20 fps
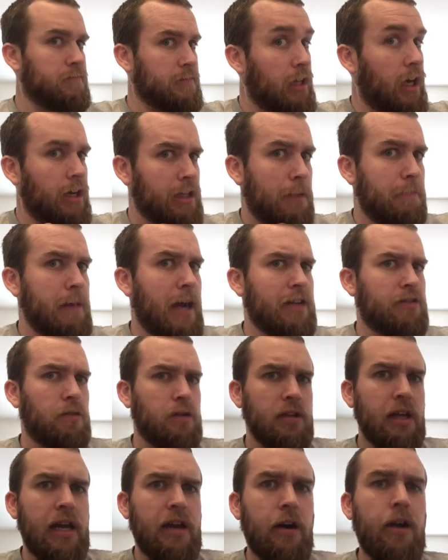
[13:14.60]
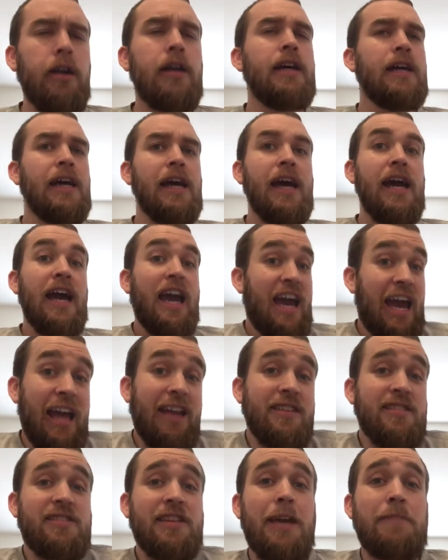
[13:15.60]
I'll come back to it later. And
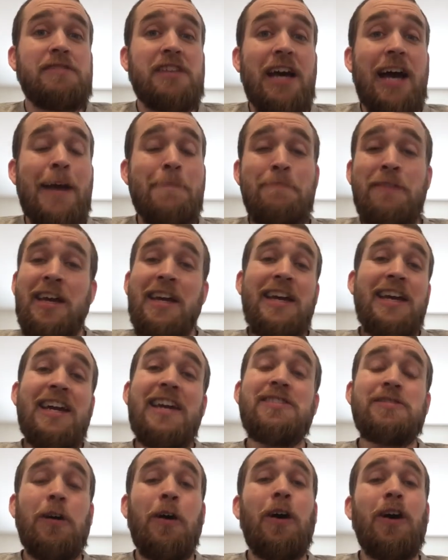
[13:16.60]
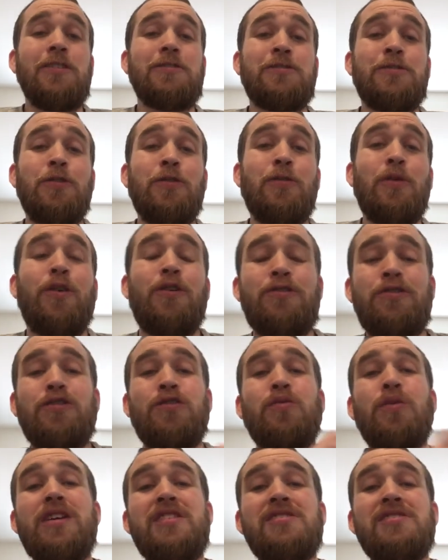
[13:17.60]
at the same time, he's also worth
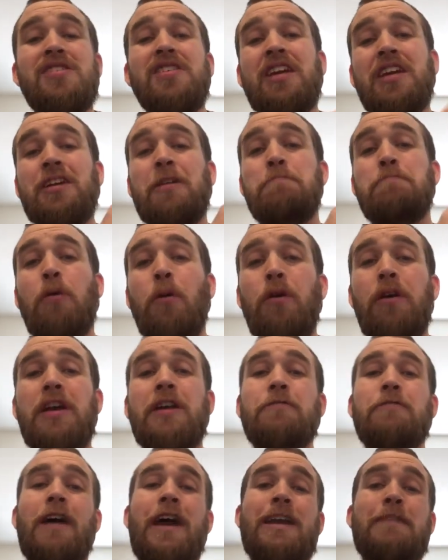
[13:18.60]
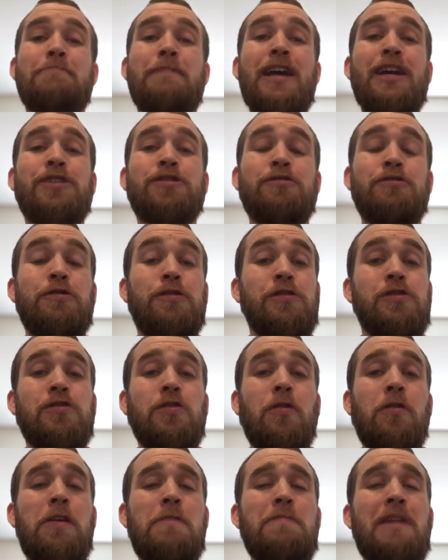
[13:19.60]
twisting and comporting Rey to make sure that her
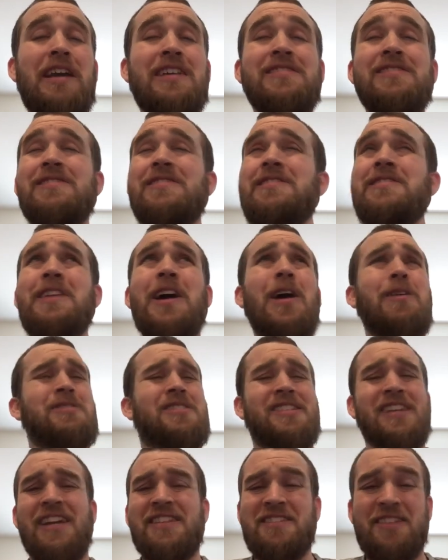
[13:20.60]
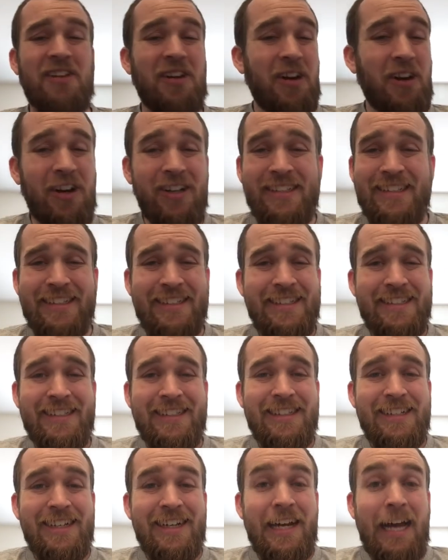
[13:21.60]
story makes no sense at all.
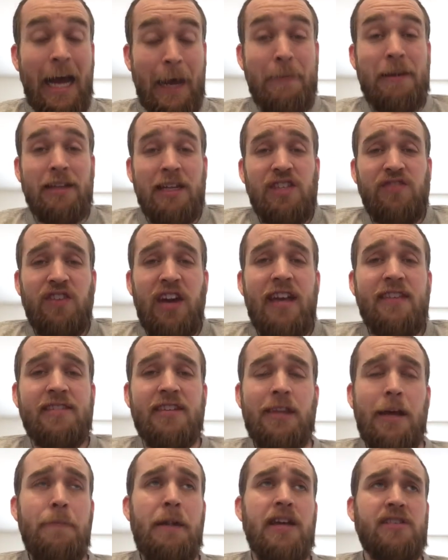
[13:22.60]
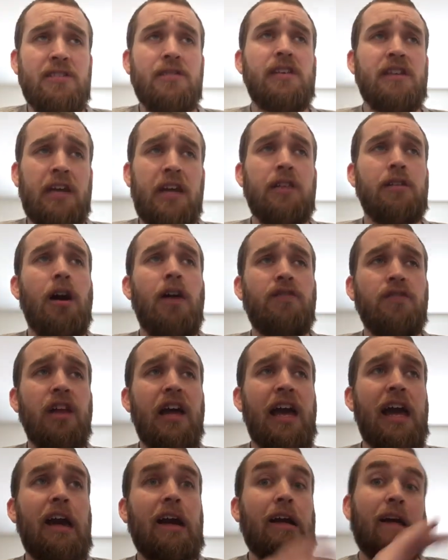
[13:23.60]
Let's face it, they basically kill off
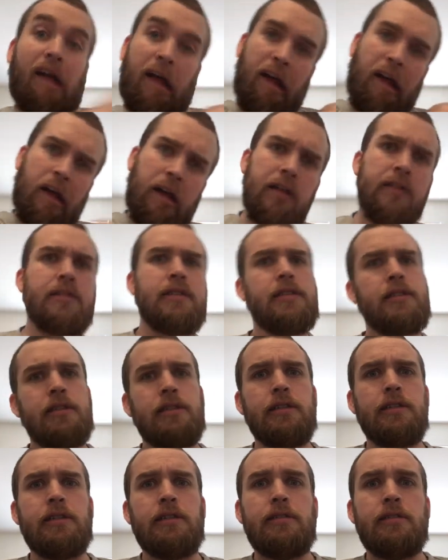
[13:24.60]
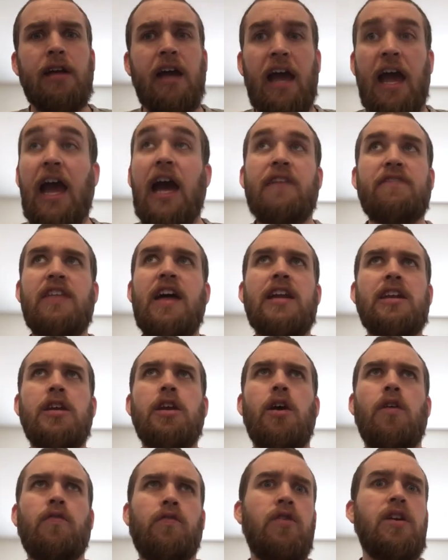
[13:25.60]
Leia, have that,
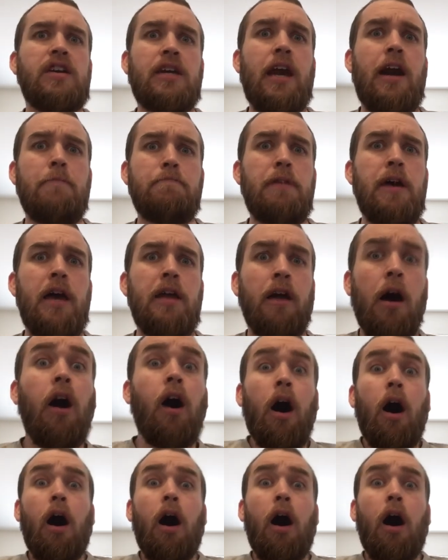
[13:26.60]
freak out Ben,